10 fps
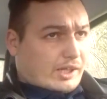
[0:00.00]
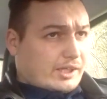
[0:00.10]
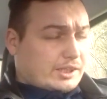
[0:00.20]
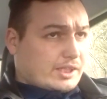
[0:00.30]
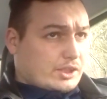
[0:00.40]

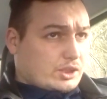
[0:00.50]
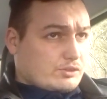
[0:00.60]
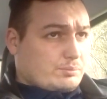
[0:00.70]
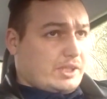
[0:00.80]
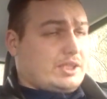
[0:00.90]
Extinction of
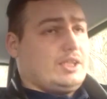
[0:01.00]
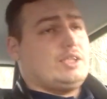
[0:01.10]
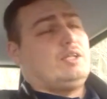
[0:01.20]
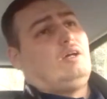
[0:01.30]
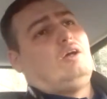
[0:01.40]
species,
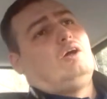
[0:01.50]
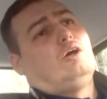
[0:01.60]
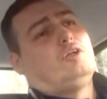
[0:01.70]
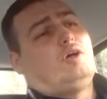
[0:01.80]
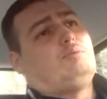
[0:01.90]

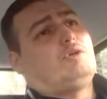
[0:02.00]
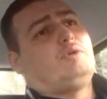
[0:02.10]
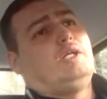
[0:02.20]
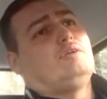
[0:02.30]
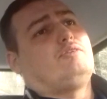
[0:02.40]
although I'm not
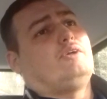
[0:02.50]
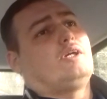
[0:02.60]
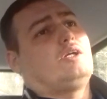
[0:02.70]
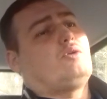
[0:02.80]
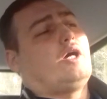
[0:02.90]
really a
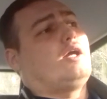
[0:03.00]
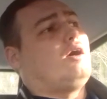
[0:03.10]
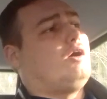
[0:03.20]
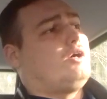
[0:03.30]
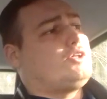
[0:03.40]
very crying
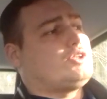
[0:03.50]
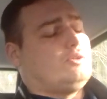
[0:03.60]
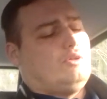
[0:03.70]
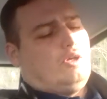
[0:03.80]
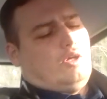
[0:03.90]
heart, so